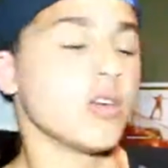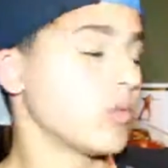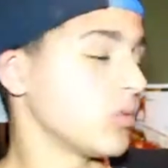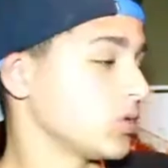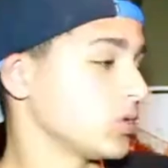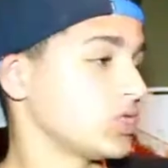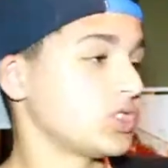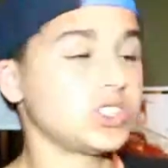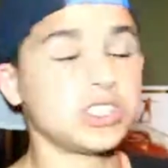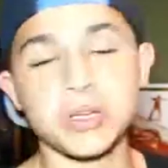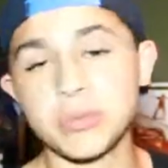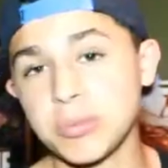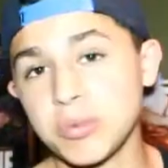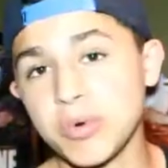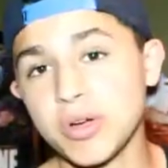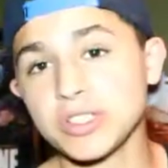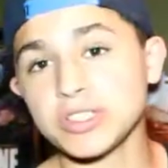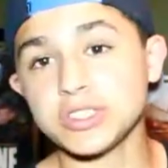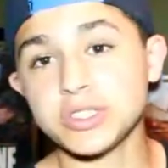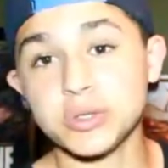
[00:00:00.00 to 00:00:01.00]
will ship
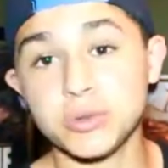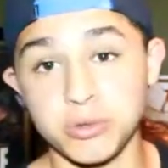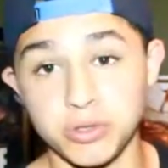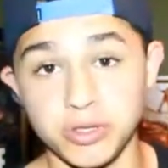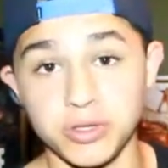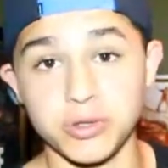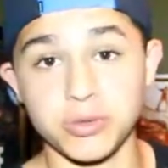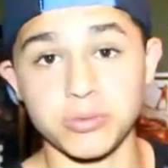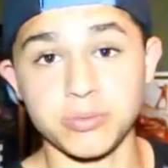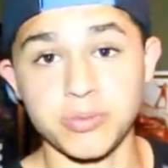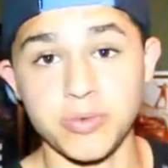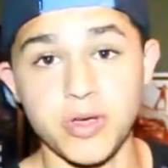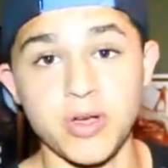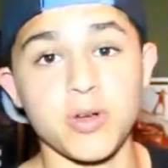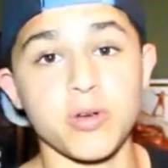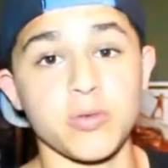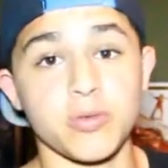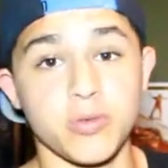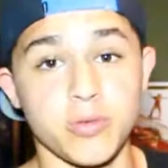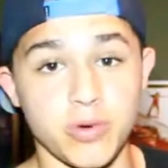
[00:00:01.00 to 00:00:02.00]
one to you
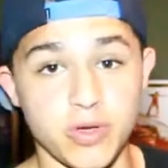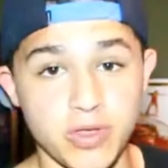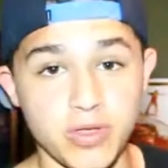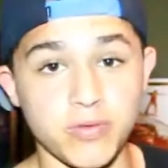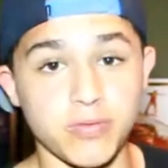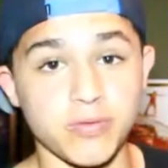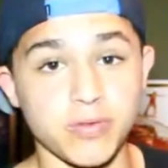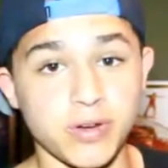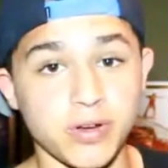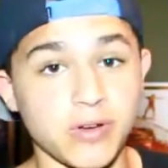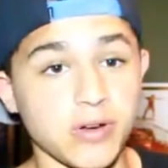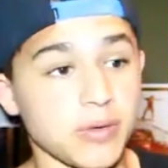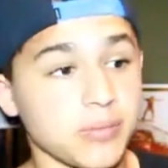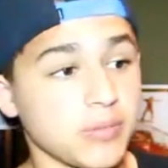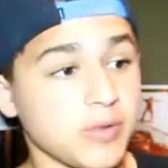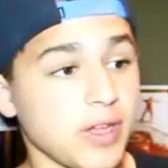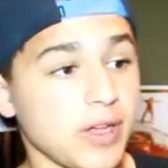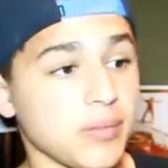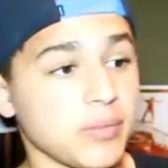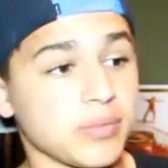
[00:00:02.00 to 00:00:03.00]
with free grip
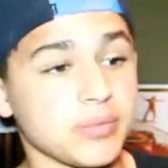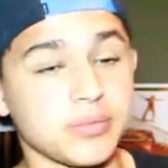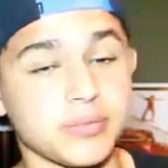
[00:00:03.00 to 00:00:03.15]
tape